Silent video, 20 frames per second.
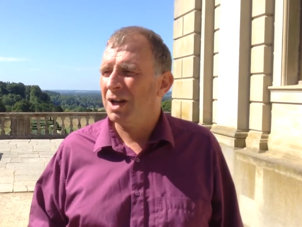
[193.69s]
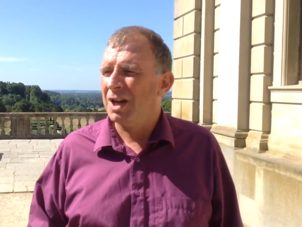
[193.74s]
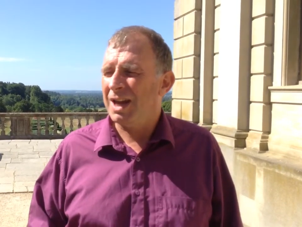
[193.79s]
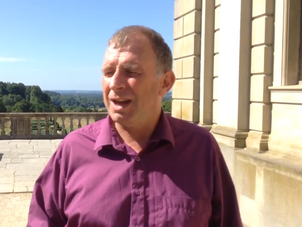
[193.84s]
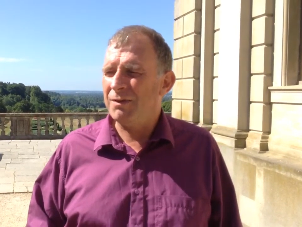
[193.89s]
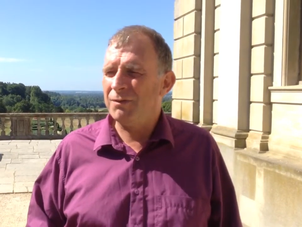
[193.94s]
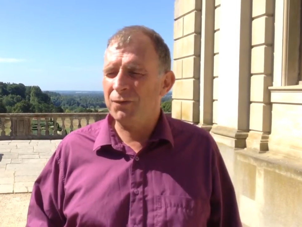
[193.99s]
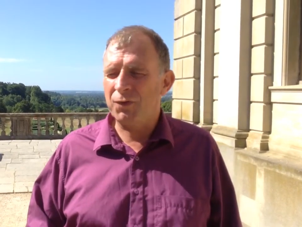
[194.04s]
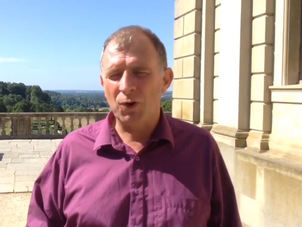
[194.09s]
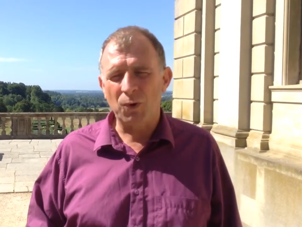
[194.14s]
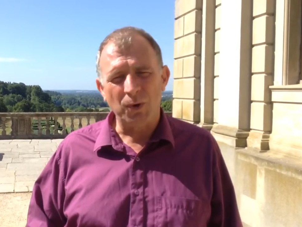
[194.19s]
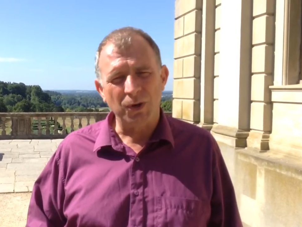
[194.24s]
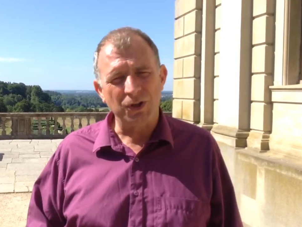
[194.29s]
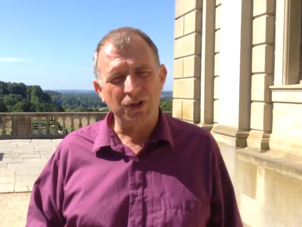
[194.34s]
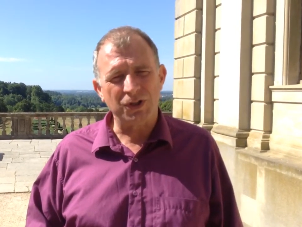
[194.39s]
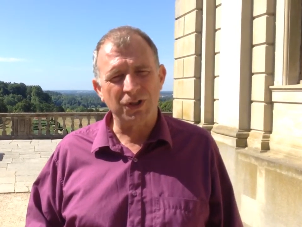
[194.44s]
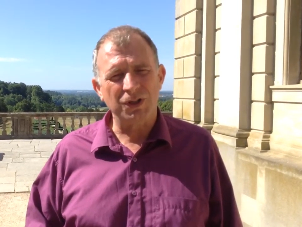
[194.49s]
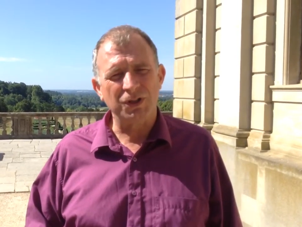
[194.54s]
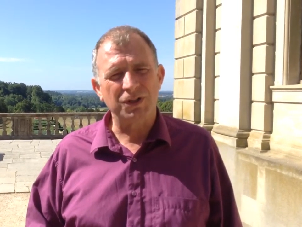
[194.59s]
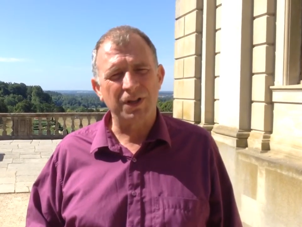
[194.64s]
Influencers,
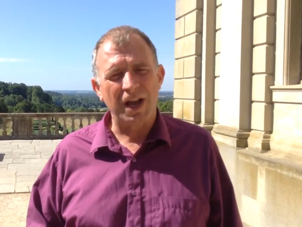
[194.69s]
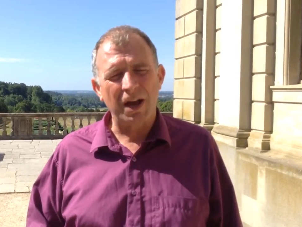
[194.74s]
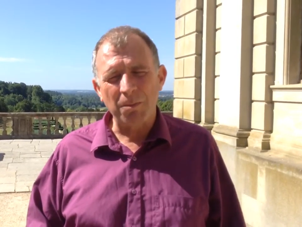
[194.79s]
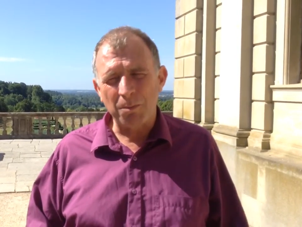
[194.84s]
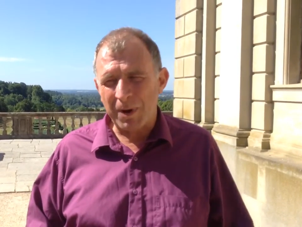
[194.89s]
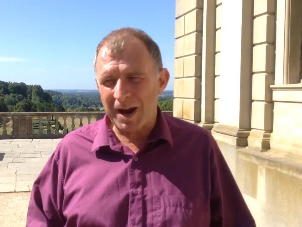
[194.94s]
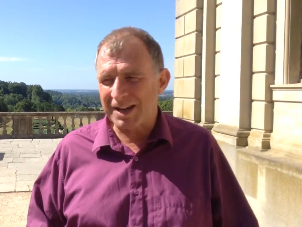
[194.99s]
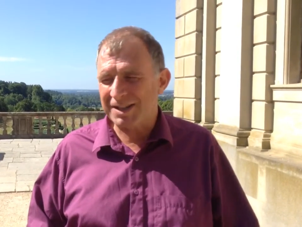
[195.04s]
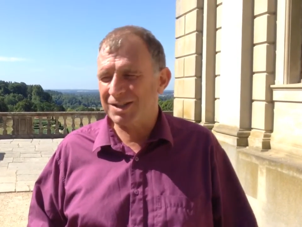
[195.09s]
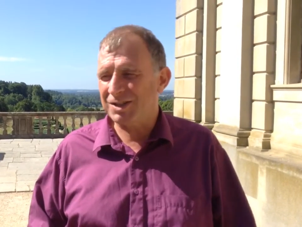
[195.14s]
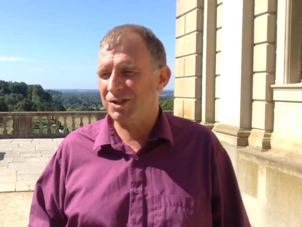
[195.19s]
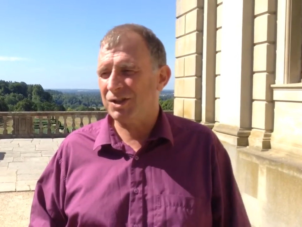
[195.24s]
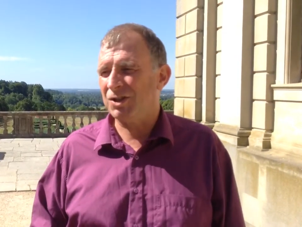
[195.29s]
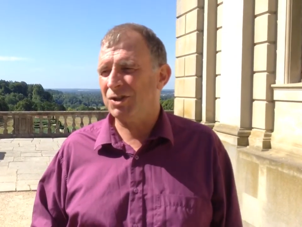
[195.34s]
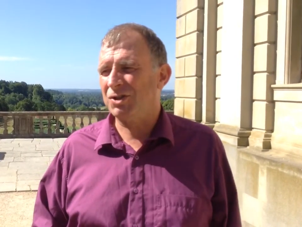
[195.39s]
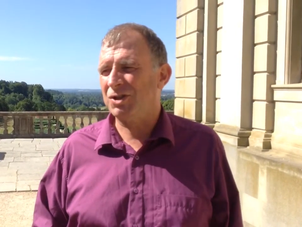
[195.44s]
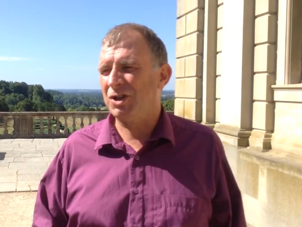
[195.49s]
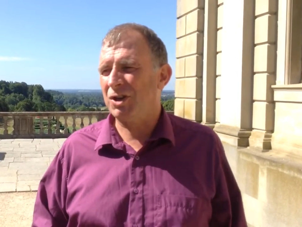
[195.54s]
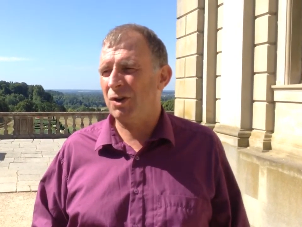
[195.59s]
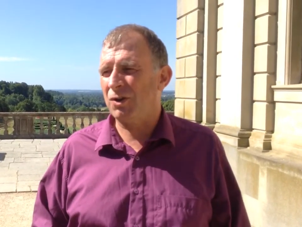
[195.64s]
ambassadors.
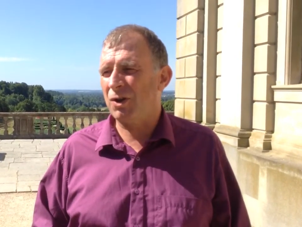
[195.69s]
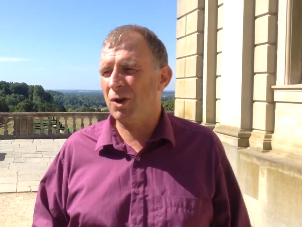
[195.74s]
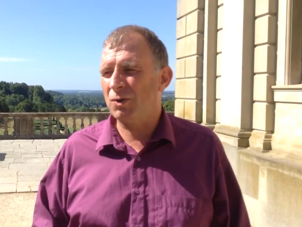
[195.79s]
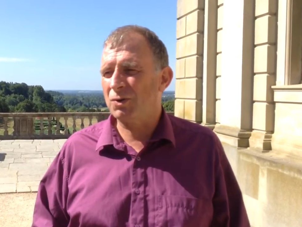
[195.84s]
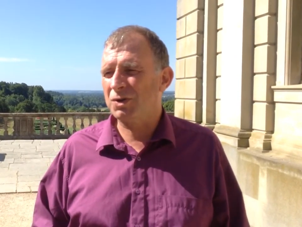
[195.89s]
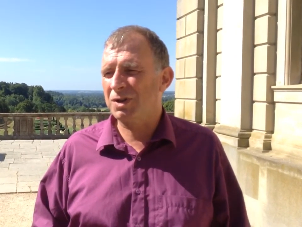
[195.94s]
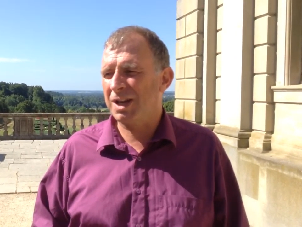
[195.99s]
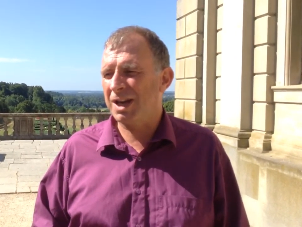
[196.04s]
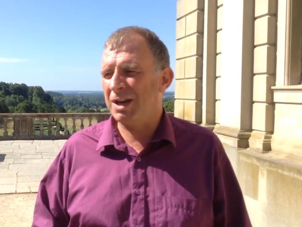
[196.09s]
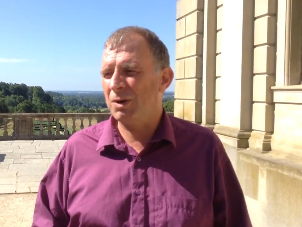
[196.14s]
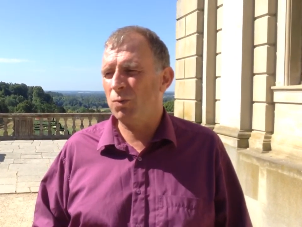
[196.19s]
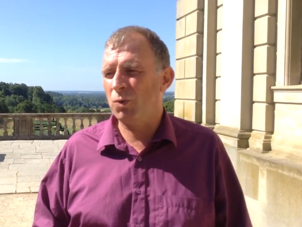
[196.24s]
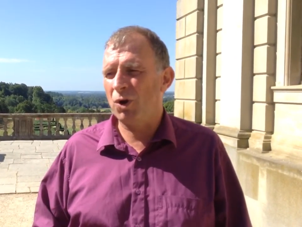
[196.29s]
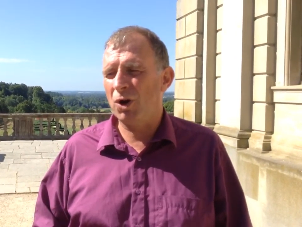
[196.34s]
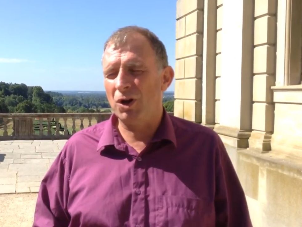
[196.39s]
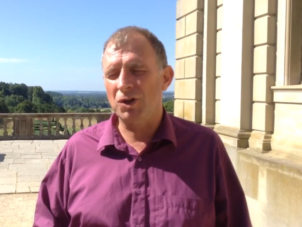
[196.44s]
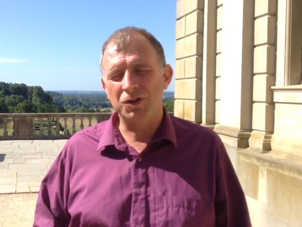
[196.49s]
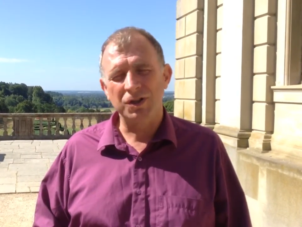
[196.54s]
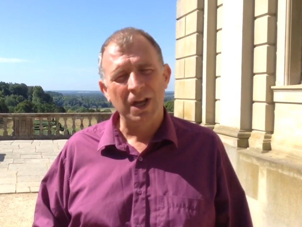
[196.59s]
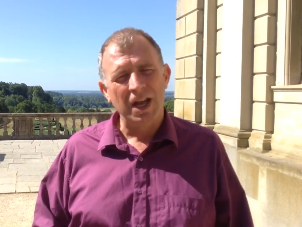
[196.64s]
ambassadors. You know those key
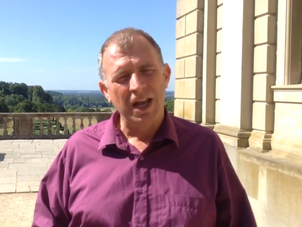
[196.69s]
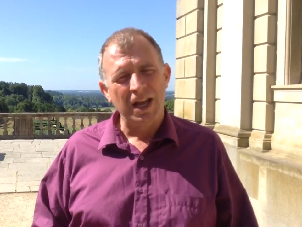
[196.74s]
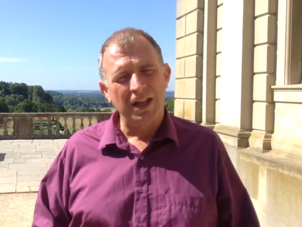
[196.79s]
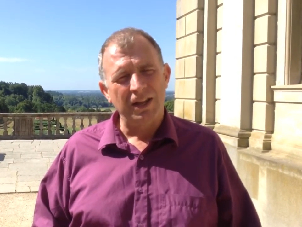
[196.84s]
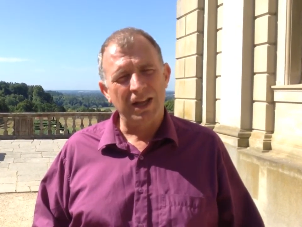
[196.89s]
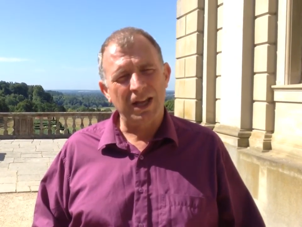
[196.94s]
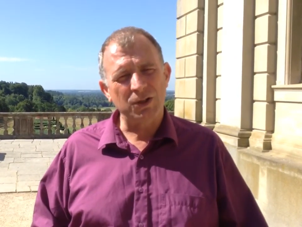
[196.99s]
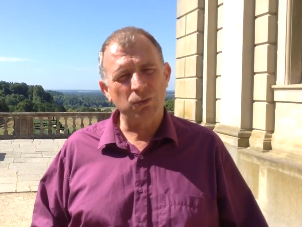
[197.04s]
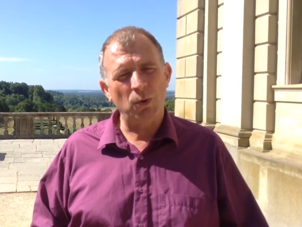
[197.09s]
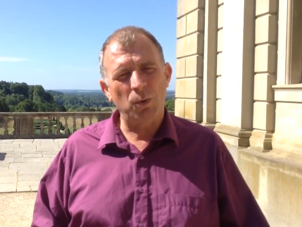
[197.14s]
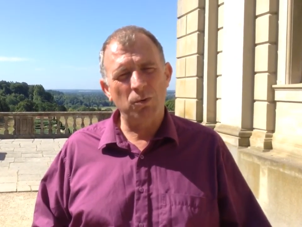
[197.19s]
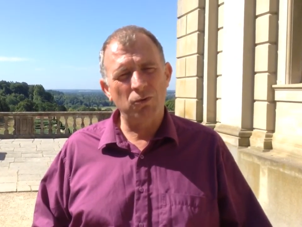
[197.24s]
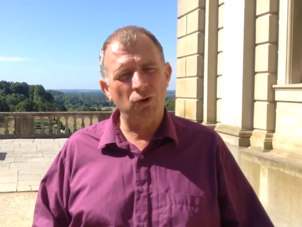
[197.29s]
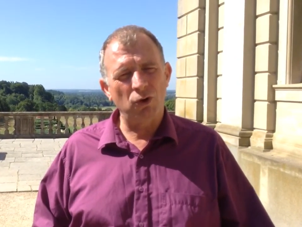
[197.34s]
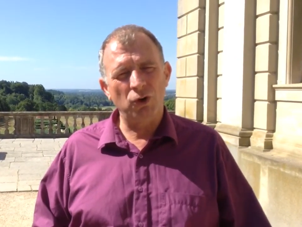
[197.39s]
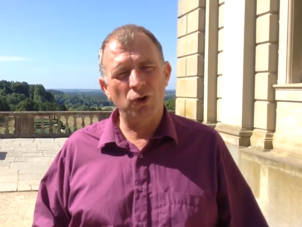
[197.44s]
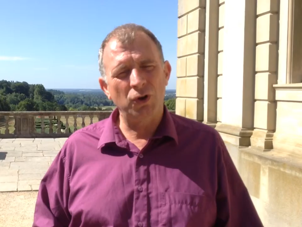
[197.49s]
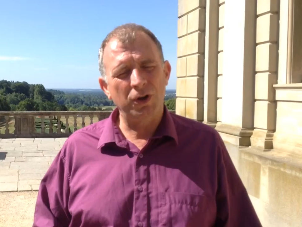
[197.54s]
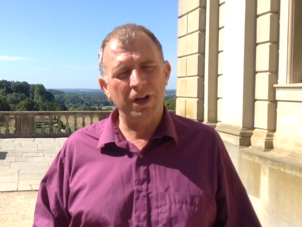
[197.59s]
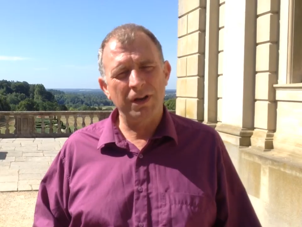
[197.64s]
words. That's what we're
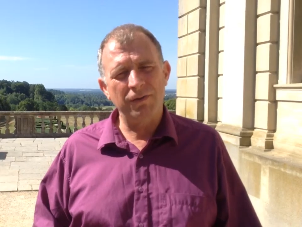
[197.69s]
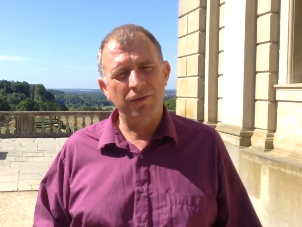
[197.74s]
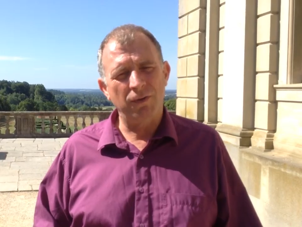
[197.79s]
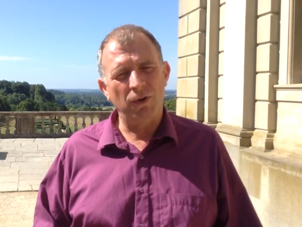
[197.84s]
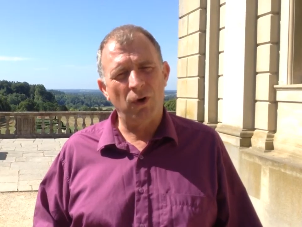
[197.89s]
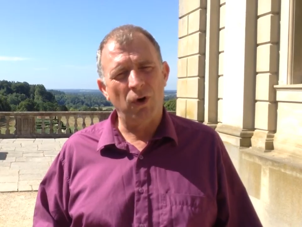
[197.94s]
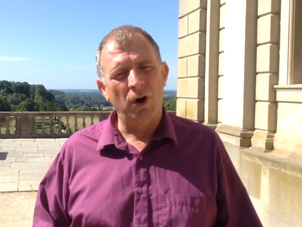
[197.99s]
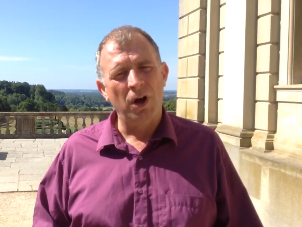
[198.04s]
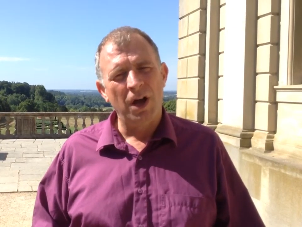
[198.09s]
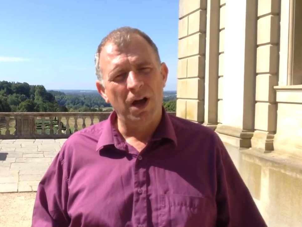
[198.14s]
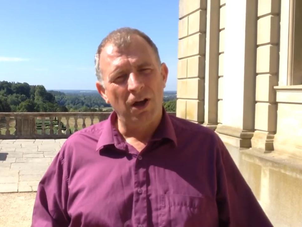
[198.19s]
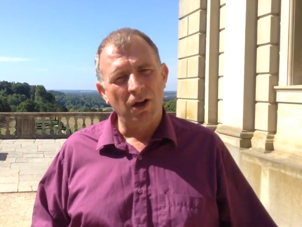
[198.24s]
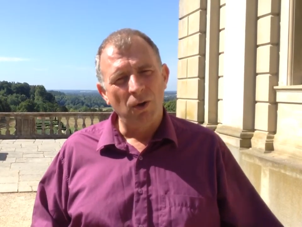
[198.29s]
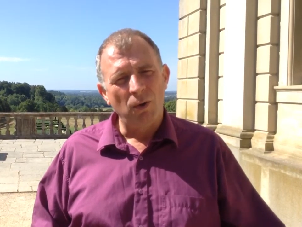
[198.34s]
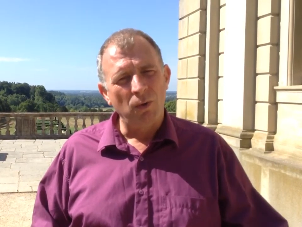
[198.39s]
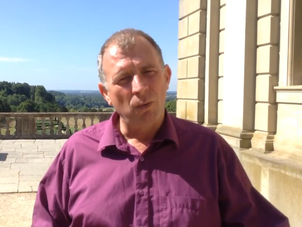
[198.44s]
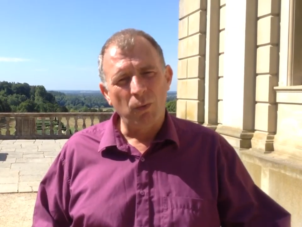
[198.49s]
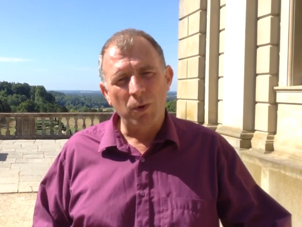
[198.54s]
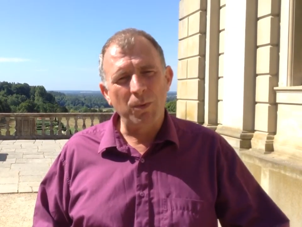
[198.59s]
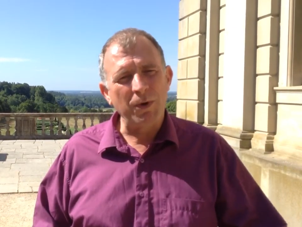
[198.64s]
all looking for.
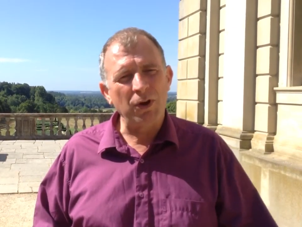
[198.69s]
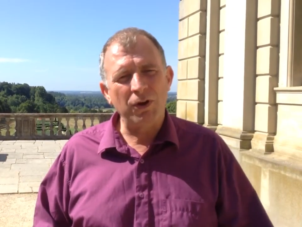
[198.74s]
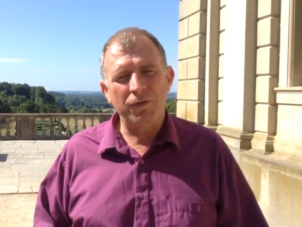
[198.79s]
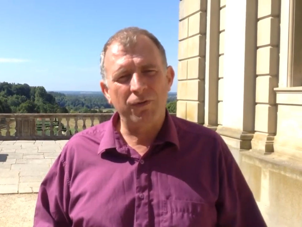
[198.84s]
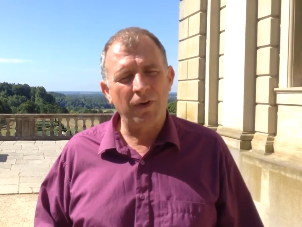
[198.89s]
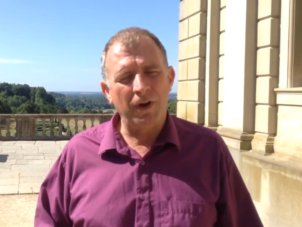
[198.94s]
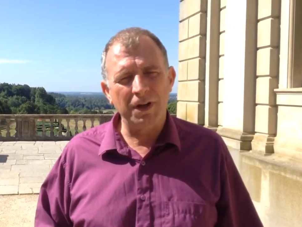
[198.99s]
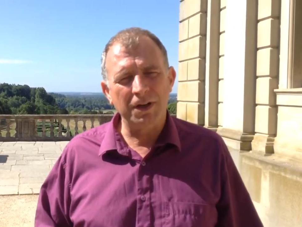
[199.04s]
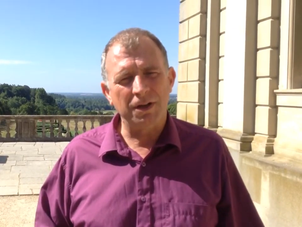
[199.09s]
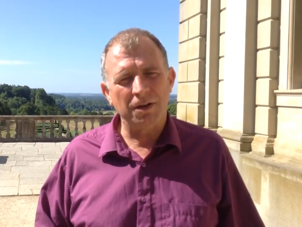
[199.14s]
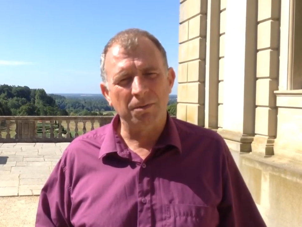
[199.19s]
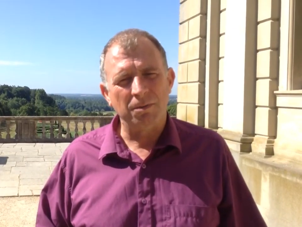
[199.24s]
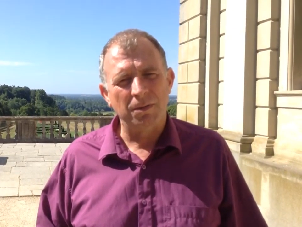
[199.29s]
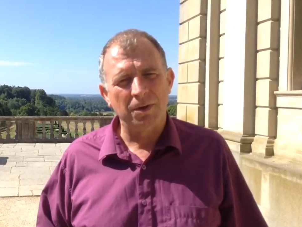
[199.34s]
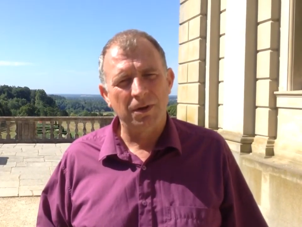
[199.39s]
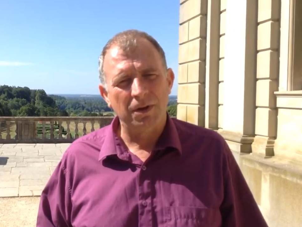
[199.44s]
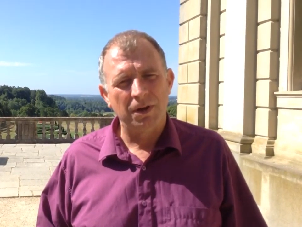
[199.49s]
Well, we've got to find them.